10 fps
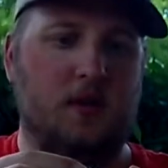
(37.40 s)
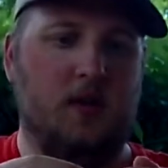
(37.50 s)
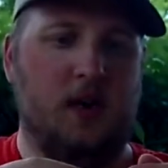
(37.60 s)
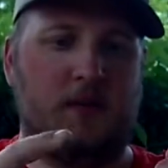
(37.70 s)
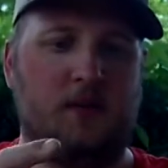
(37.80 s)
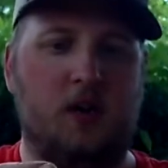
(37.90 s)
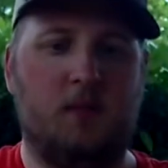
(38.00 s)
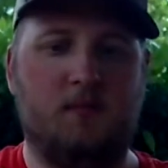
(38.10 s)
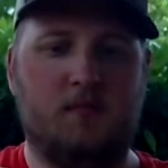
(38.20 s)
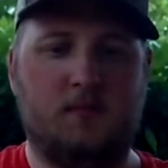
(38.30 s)
Alright, so
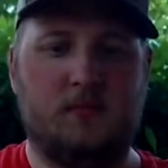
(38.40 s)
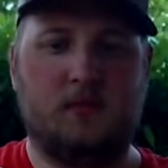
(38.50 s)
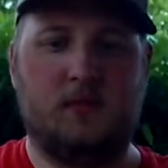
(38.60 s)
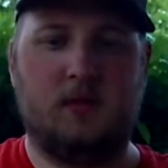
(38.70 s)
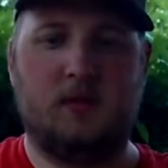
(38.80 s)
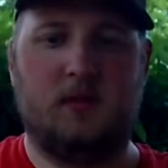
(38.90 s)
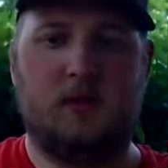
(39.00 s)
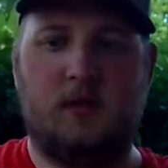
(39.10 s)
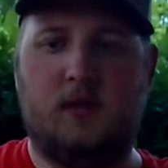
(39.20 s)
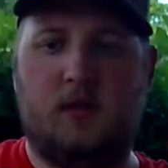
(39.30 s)

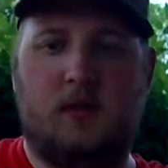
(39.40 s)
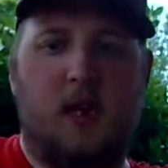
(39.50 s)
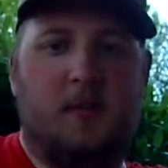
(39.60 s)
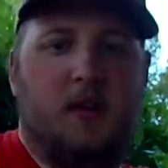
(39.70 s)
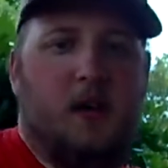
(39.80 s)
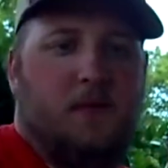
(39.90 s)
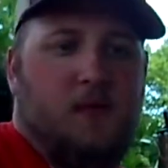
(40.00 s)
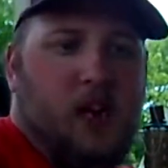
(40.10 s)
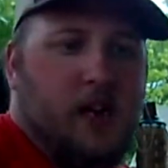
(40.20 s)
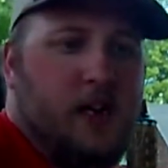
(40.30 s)
grab enough
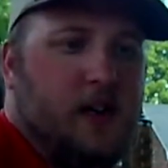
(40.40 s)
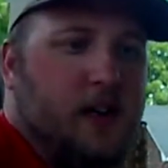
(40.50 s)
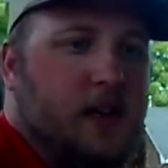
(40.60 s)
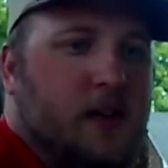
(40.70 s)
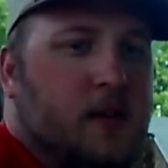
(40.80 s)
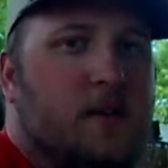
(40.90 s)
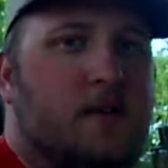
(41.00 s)
line out of here.